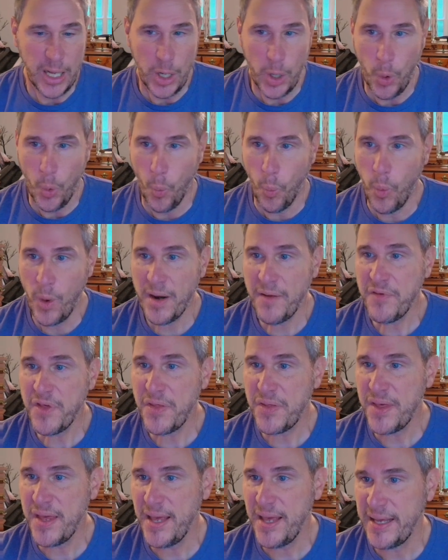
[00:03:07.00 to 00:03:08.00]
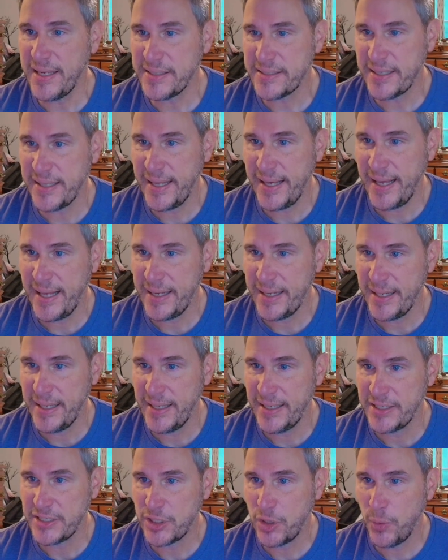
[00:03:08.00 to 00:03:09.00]
One of the things that
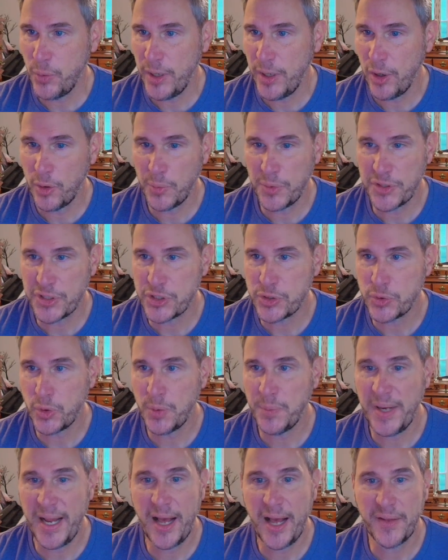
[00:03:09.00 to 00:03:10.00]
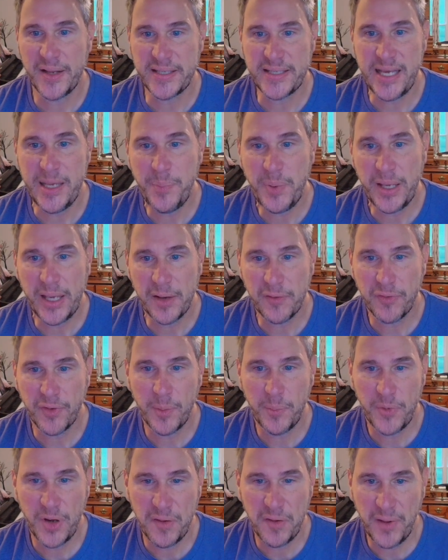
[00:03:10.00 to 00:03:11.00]
is going on with the storm now that's keeping it
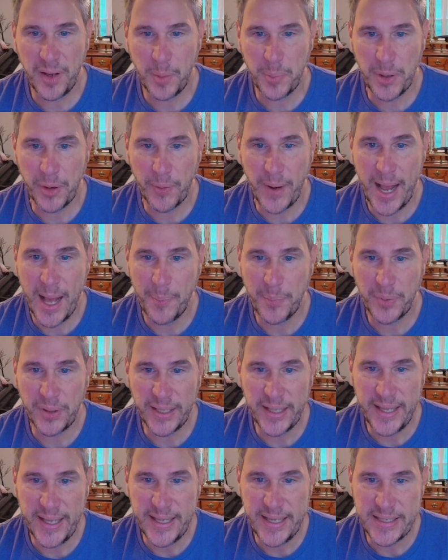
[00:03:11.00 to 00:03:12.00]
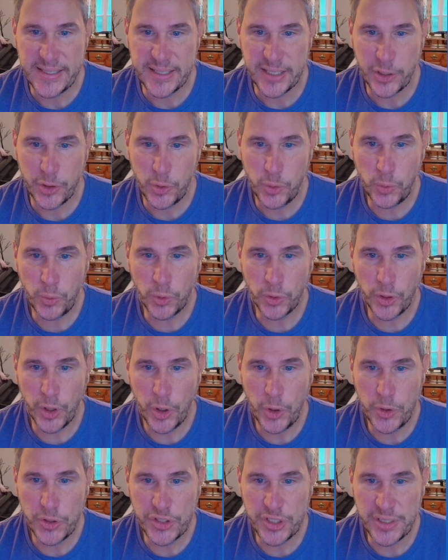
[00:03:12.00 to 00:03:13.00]
from developing rapidly is cooler
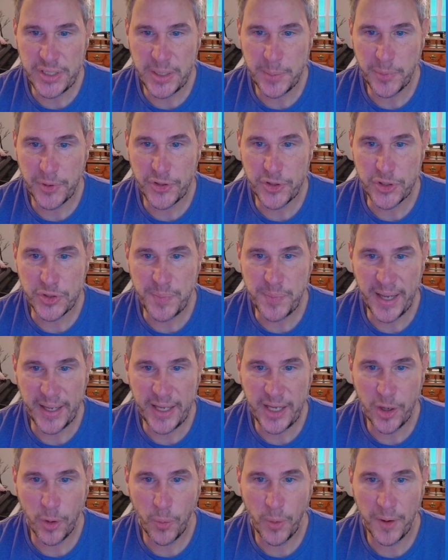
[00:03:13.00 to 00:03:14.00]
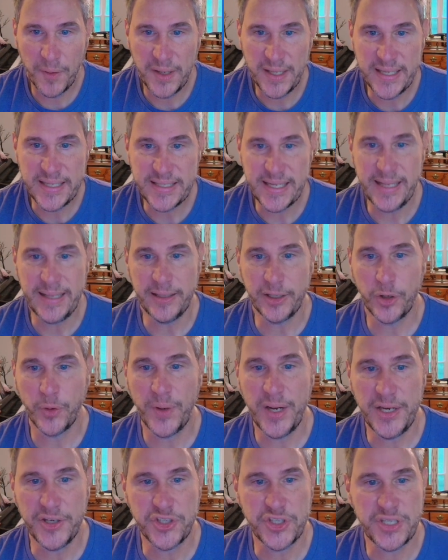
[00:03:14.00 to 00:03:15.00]
ocean temperatures back here where it is in the
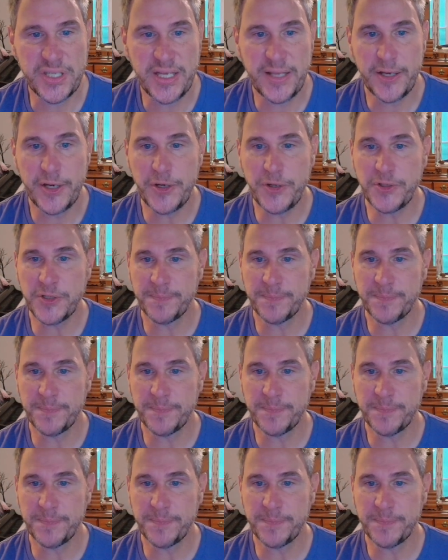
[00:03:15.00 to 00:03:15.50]
greens. You see those?